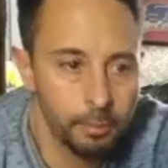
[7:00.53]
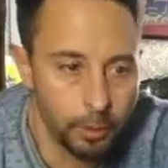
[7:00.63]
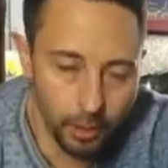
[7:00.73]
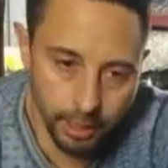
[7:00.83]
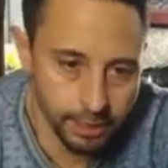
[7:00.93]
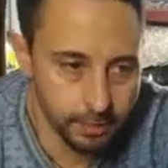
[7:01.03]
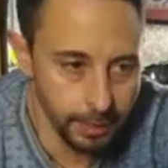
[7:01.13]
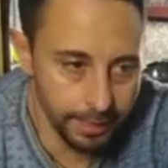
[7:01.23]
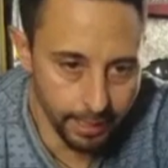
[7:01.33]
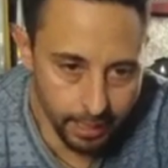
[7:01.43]
Brian's
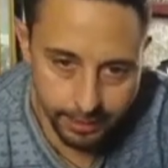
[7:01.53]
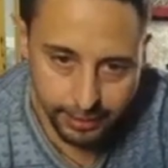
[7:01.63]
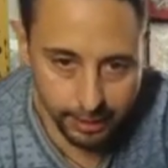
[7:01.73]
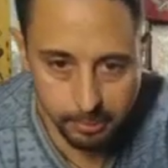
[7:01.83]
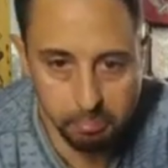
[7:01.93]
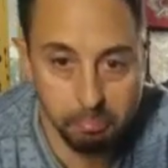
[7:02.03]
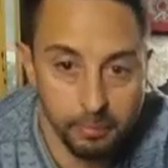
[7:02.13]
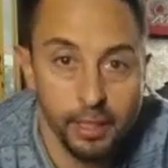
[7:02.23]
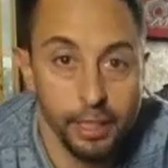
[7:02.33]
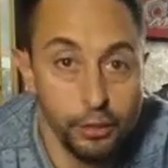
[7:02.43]
been asking
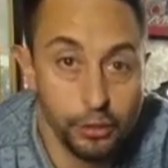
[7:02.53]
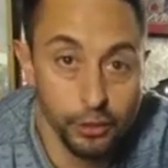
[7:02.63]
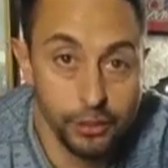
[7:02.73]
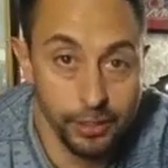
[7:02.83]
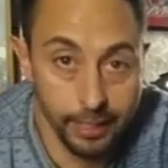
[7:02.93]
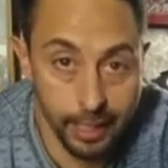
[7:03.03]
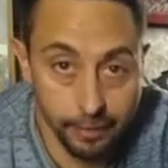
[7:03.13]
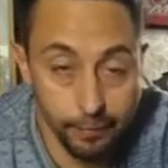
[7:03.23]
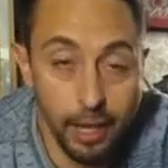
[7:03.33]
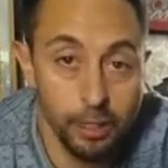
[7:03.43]
interesting
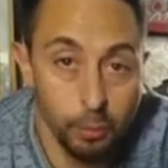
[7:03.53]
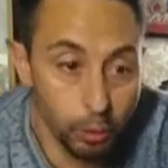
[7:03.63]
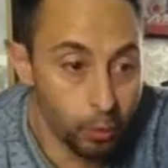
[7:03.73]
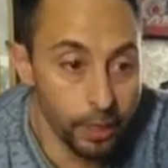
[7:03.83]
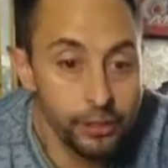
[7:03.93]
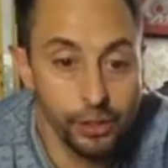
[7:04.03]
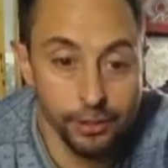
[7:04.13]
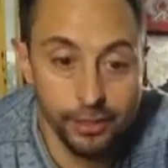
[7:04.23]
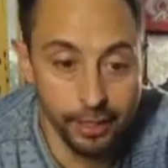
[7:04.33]
and valuable questions,